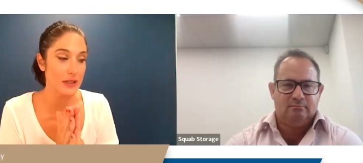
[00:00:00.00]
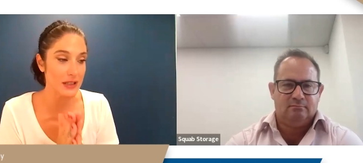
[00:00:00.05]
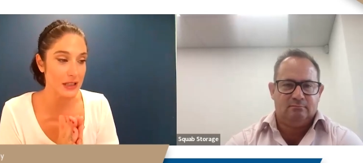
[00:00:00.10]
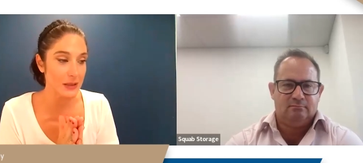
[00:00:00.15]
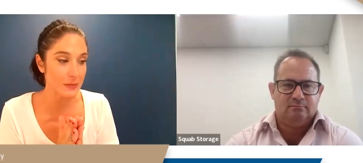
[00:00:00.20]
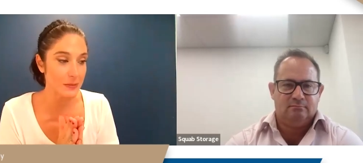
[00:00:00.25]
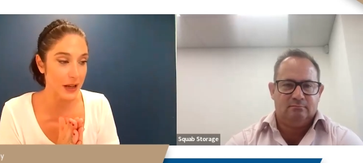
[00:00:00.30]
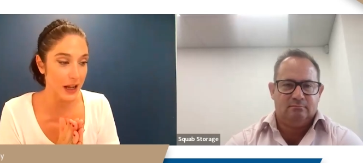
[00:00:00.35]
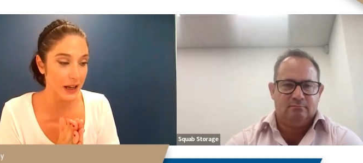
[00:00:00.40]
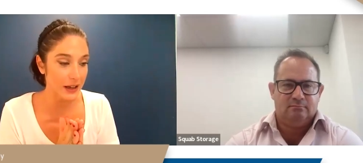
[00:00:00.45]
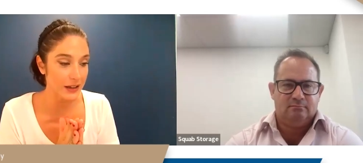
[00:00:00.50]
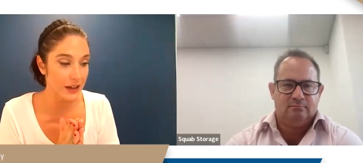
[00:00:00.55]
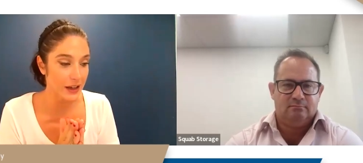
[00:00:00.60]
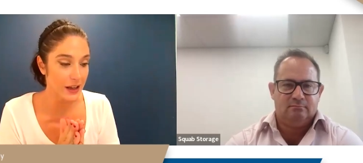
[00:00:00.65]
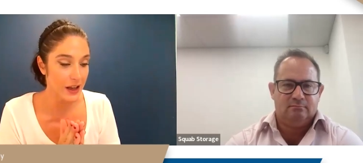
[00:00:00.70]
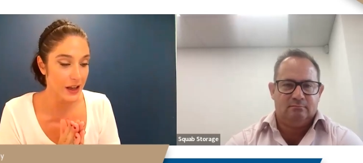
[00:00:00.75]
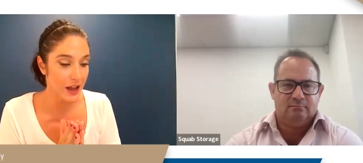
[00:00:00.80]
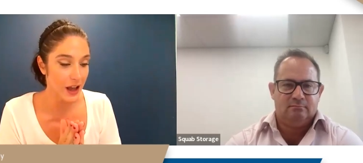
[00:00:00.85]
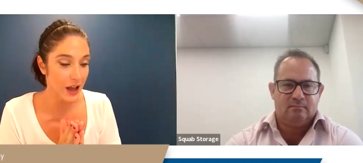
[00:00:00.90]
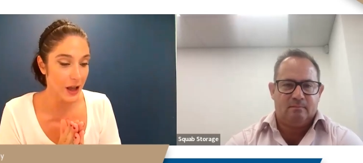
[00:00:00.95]
Speaker 1: business plan
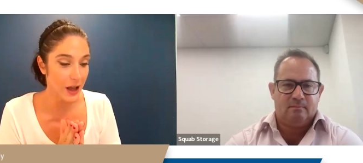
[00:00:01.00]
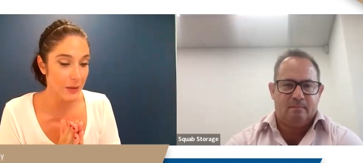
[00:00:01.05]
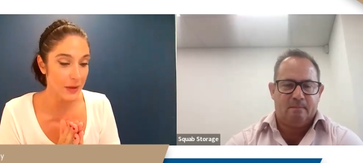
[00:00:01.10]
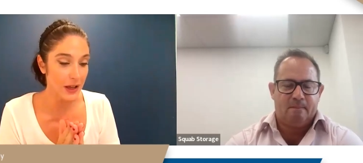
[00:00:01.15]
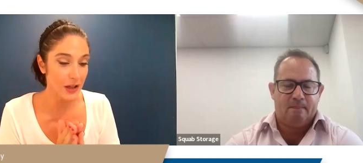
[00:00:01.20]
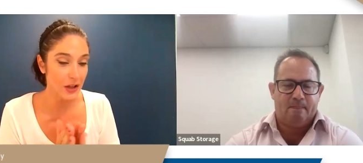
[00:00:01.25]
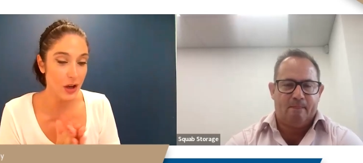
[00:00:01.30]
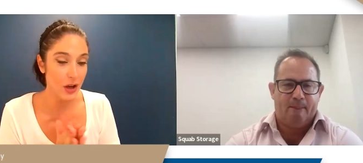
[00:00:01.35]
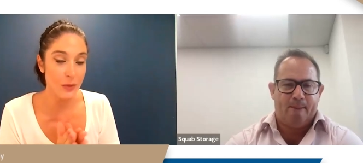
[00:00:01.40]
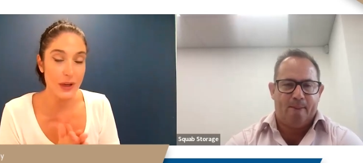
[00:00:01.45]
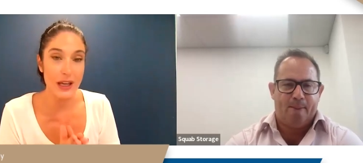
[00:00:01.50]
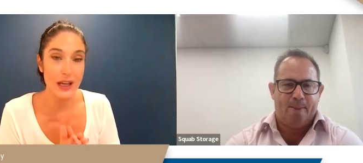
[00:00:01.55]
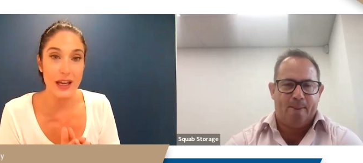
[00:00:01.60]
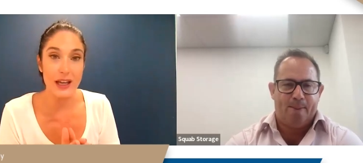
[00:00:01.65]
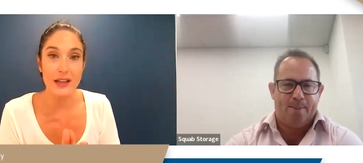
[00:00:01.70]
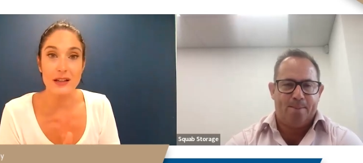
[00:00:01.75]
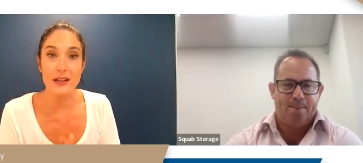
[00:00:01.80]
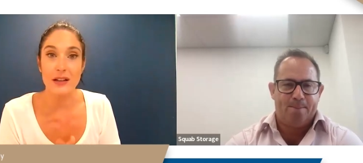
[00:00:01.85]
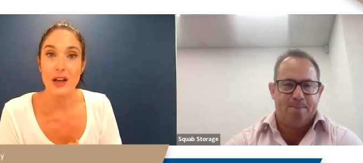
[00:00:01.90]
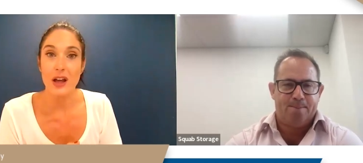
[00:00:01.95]
um, and going
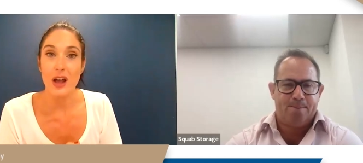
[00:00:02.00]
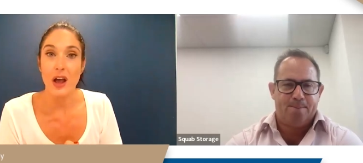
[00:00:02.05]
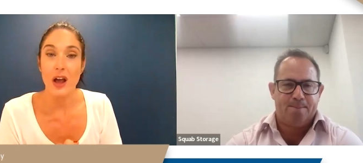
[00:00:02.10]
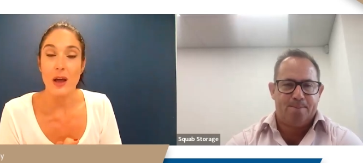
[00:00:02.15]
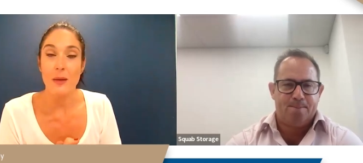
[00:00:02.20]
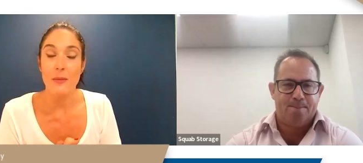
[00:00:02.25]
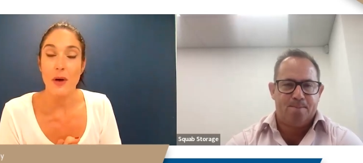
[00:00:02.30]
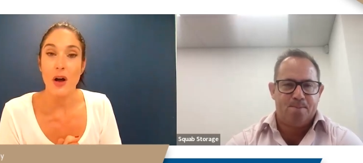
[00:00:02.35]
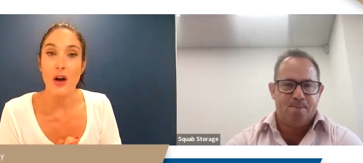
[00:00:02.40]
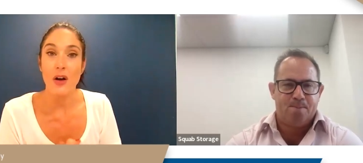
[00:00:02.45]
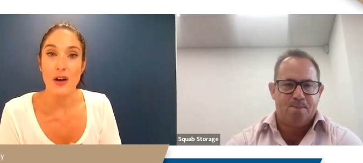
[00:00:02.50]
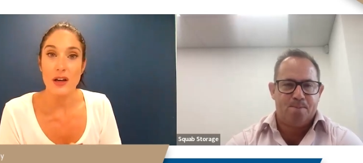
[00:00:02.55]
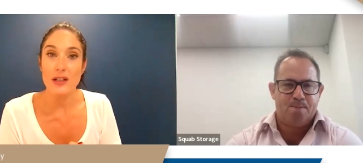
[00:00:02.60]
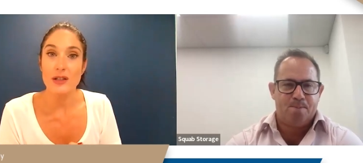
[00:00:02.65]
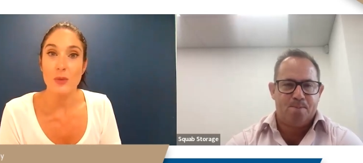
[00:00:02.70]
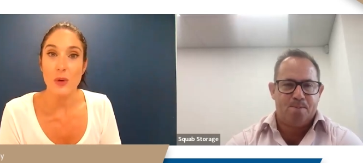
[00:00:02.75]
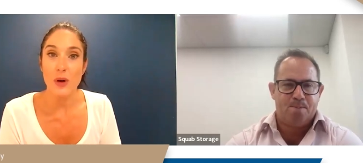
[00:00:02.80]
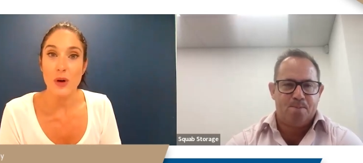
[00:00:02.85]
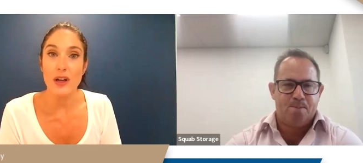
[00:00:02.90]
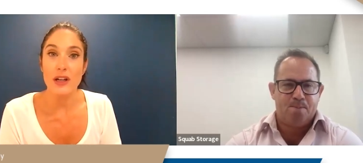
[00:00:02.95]
in um,
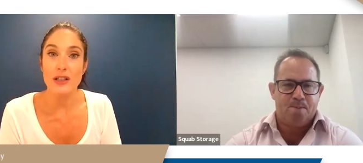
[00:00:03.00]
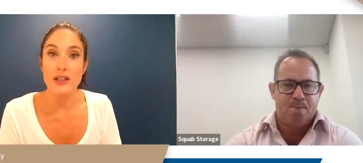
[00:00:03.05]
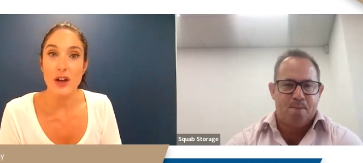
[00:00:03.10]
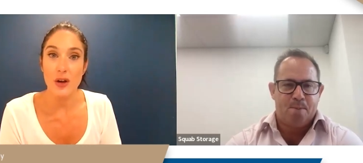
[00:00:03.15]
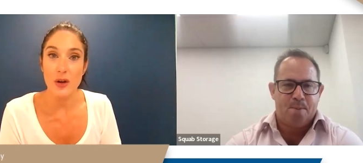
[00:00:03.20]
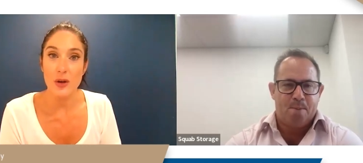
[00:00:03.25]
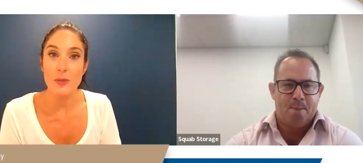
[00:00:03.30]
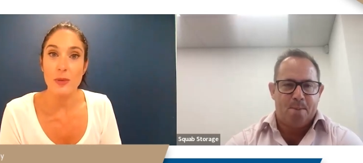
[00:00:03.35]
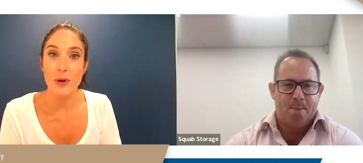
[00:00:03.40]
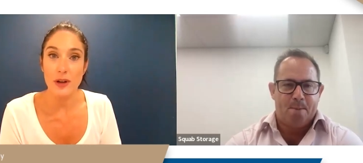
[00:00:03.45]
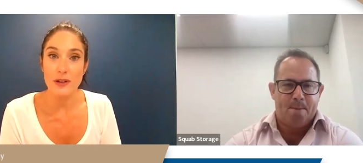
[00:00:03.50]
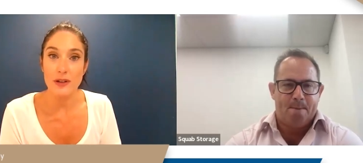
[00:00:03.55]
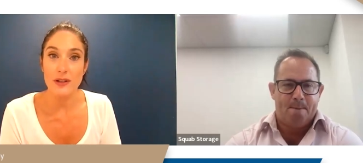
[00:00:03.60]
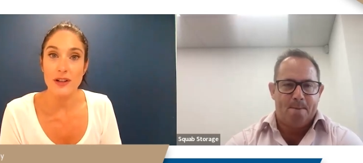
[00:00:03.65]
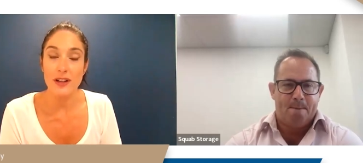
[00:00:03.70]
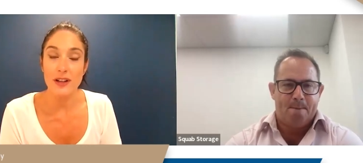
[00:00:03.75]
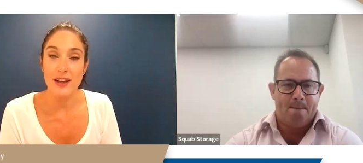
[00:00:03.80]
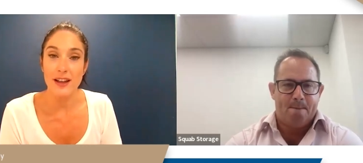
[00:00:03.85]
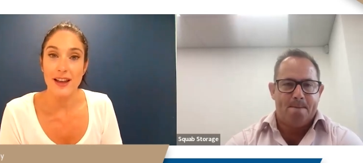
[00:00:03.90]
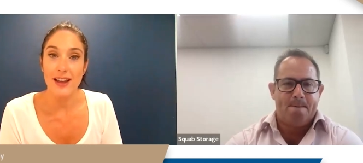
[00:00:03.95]
eyes wide
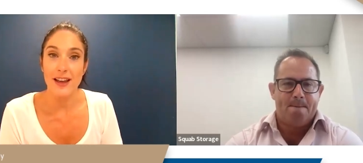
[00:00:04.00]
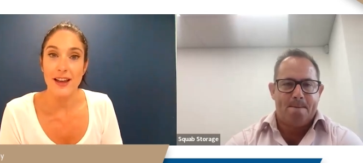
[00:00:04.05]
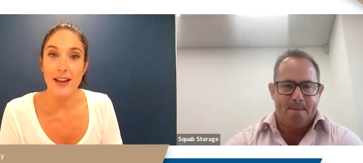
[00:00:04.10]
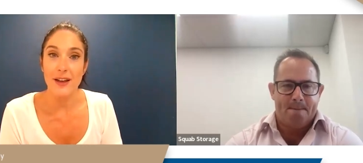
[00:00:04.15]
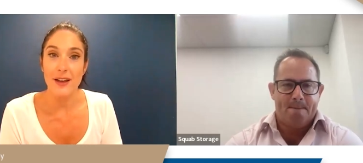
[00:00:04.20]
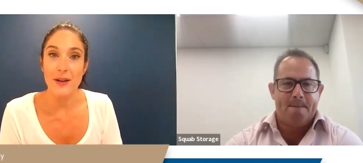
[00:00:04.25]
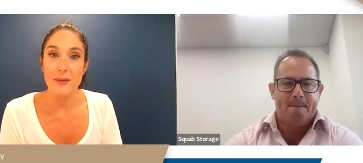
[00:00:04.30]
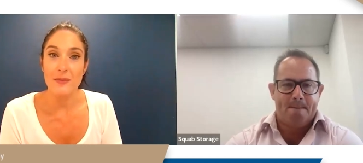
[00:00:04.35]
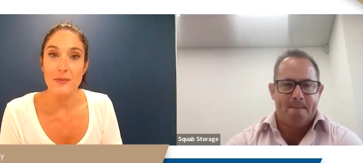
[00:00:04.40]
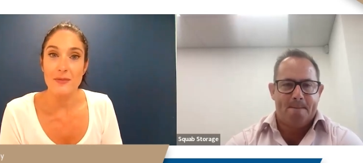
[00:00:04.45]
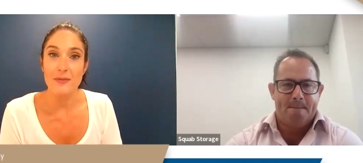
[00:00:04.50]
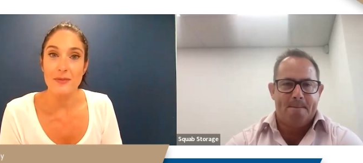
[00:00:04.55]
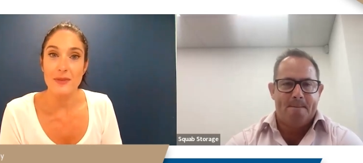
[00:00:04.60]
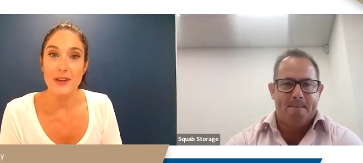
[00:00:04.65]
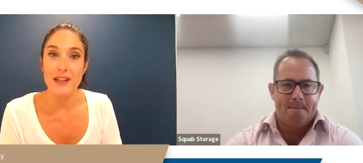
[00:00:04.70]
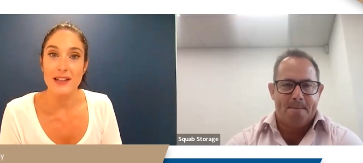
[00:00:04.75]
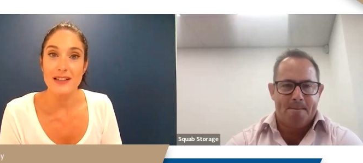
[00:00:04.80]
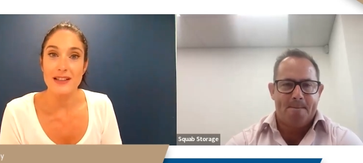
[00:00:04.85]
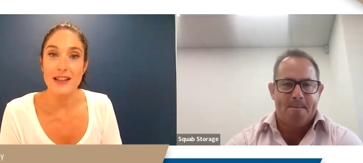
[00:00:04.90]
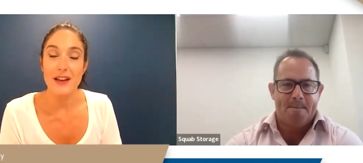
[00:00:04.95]
open
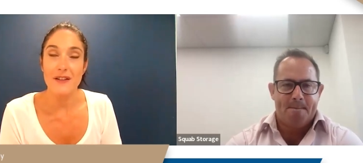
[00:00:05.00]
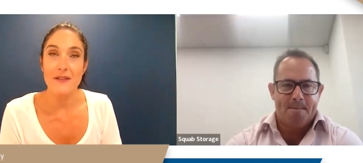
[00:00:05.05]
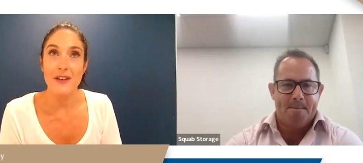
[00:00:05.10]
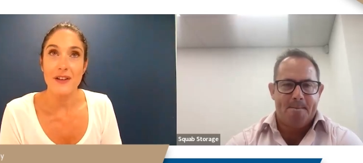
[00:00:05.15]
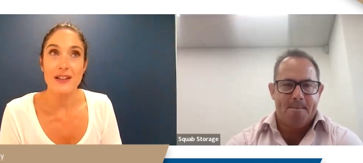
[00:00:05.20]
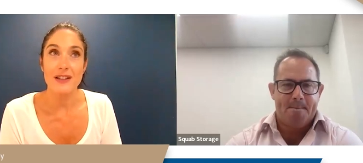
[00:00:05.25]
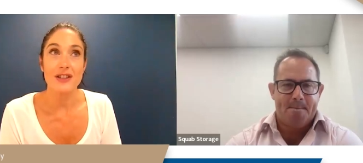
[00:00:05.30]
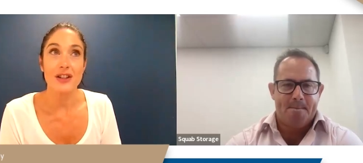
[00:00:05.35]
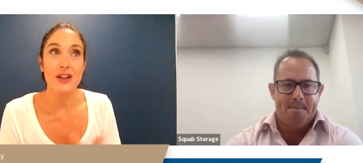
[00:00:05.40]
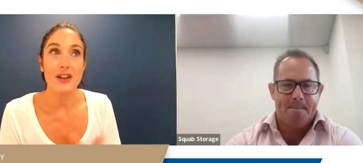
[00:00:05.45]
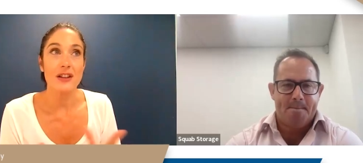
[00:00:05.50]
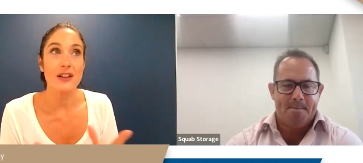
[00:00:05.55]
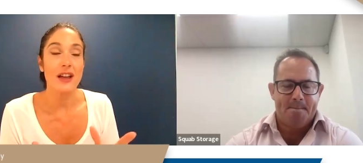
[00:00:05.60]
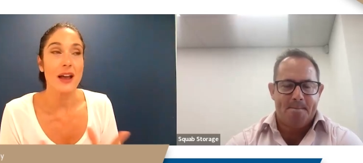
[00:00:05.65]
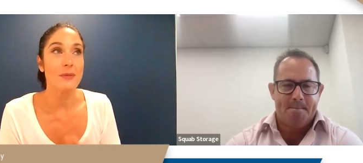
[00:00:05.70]
um, into that venture.